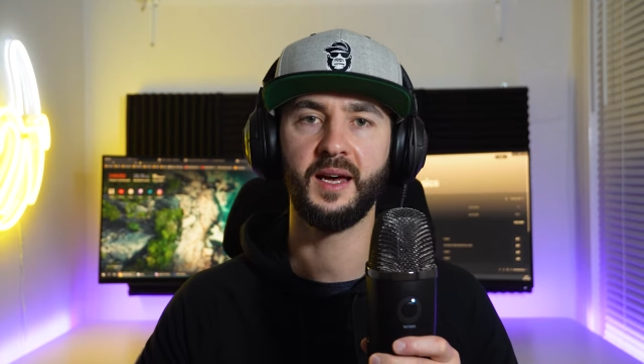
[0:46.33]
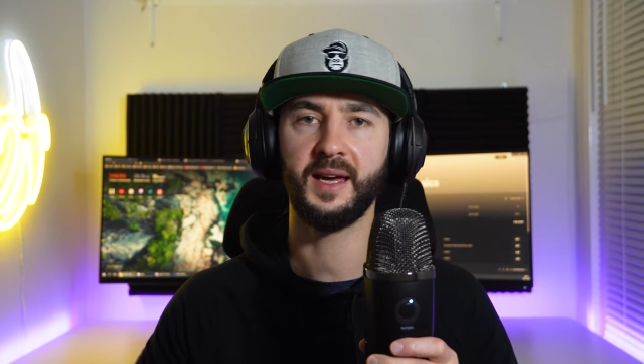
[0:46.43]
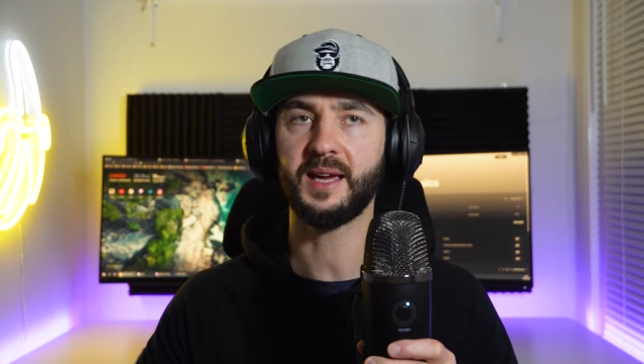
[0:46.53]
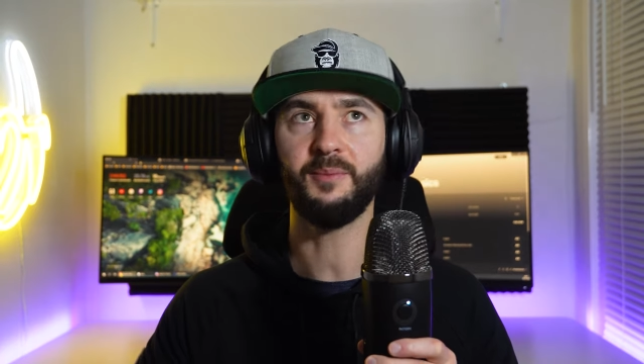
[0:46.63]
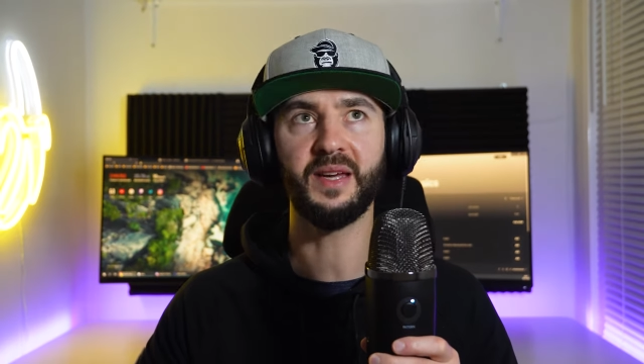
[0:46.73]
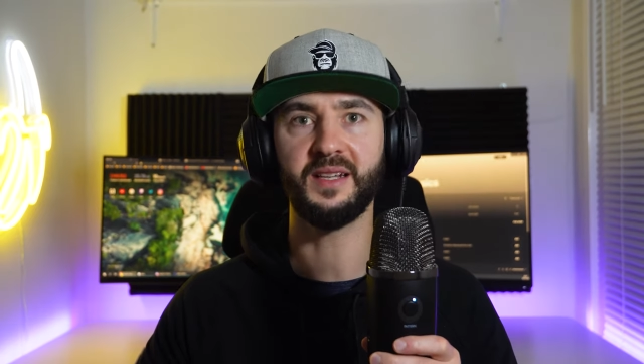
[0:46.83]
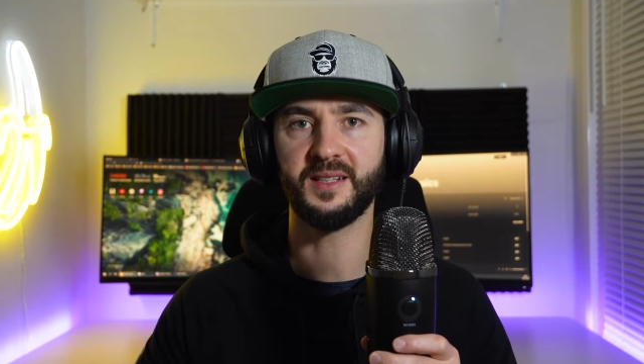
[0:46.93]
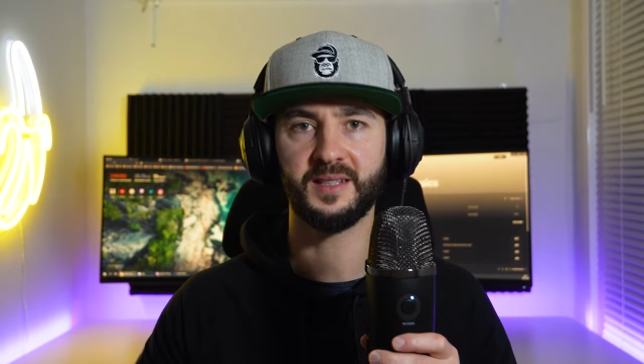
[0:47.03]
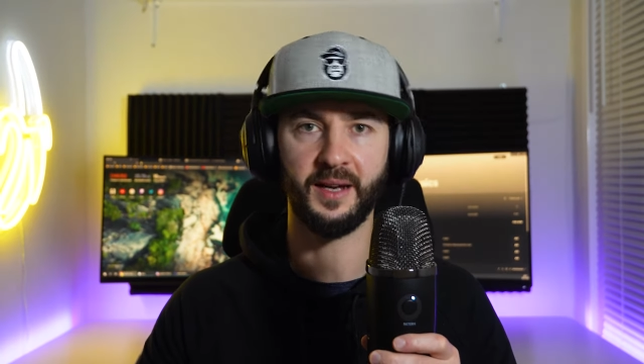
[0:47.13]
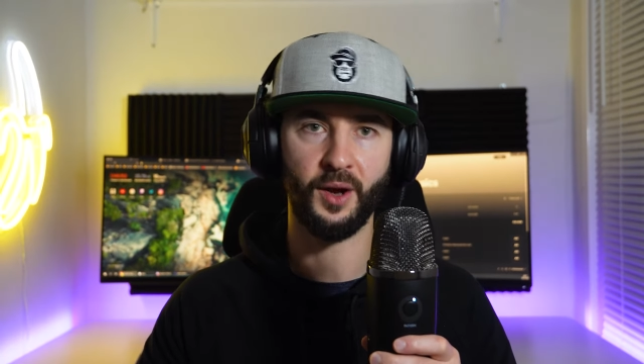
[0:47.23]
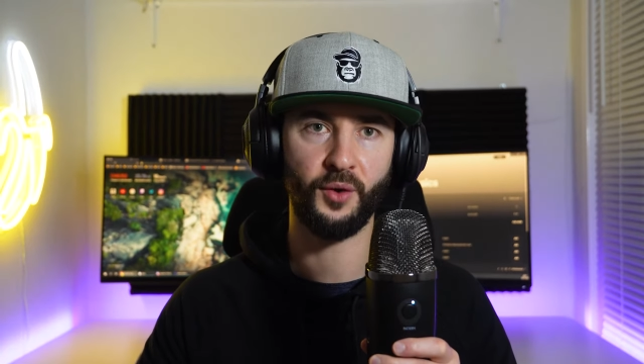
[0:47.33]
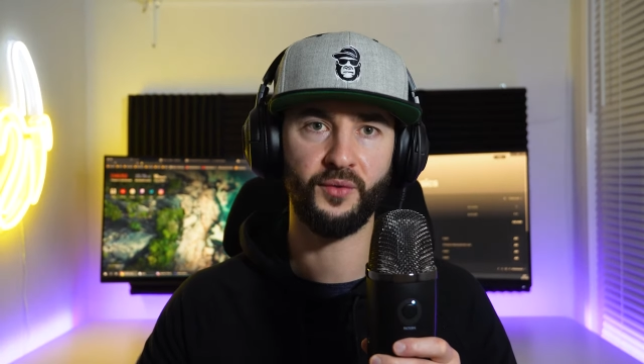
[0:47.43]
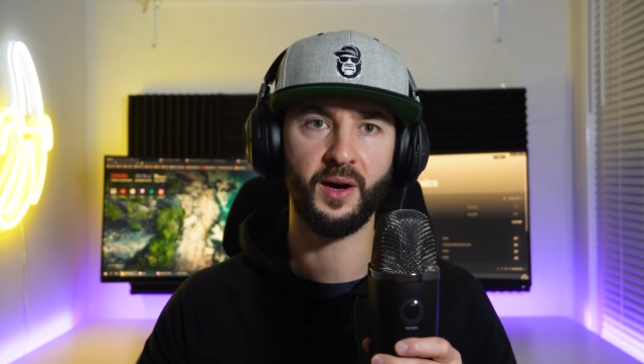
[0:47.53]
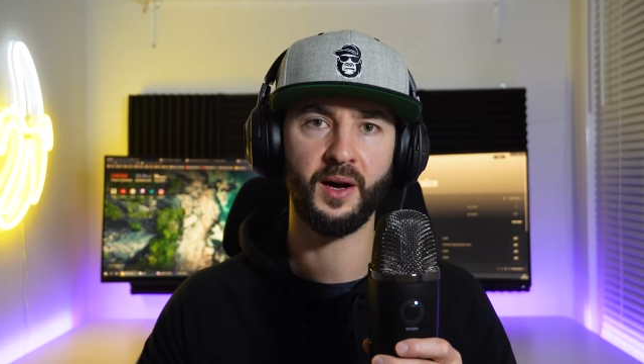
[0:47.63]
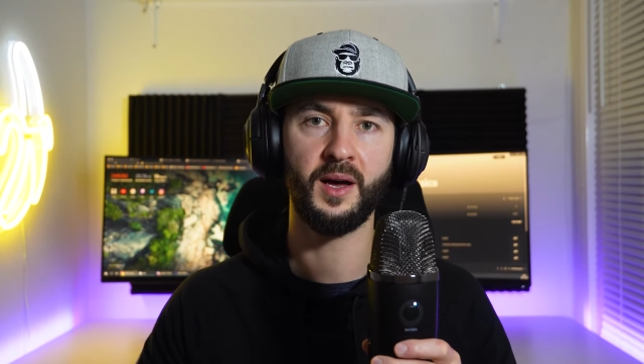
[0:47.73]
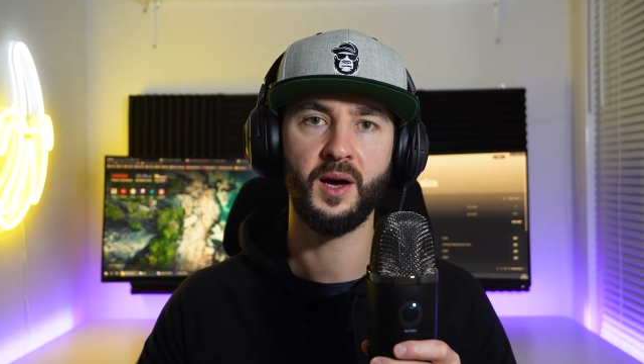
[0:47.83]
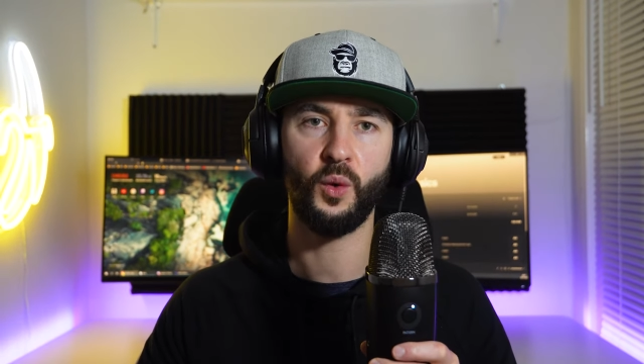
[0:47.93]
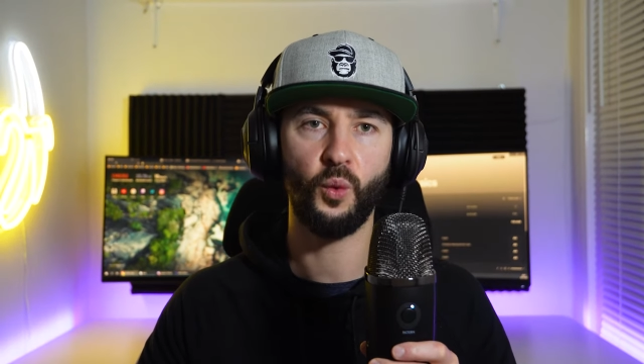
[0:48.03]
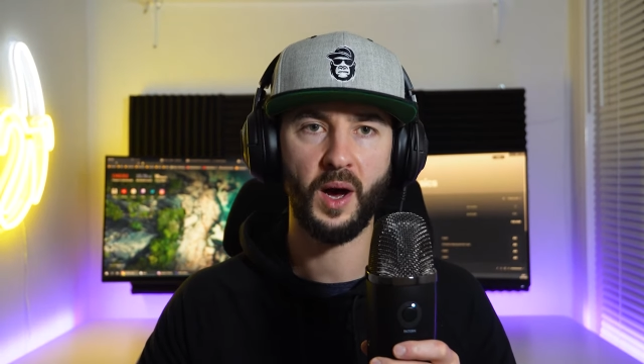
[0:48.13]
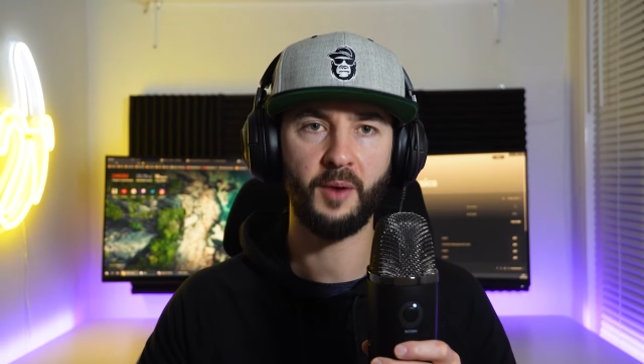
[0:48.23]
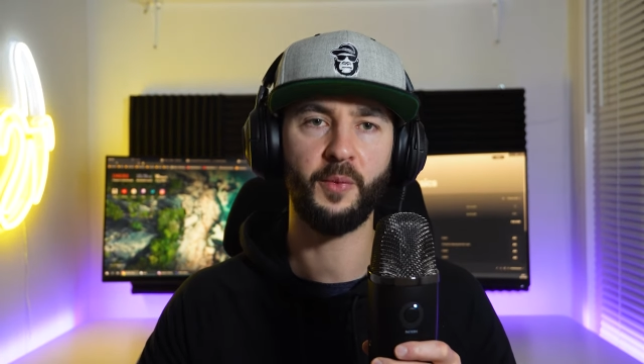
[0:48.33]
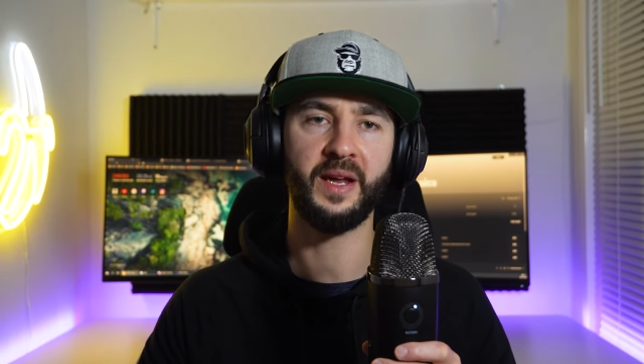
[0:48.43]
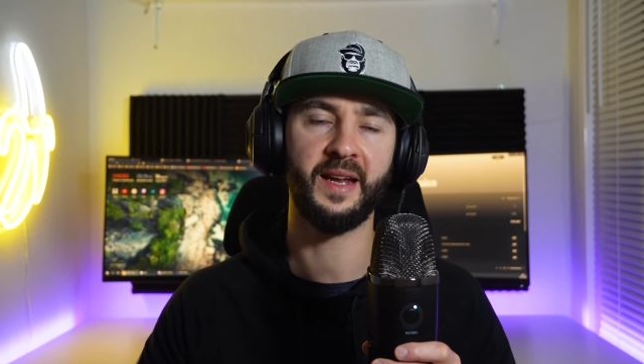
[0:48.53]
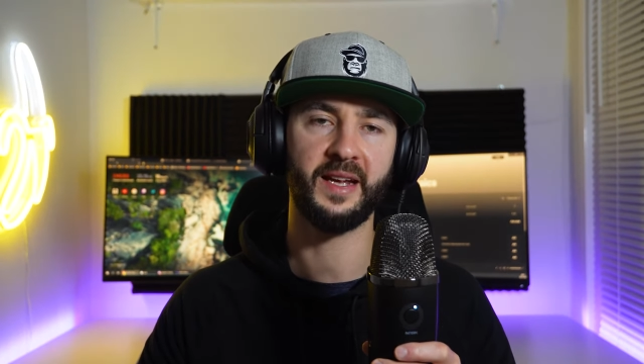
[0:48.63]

It can be just an overwhelming,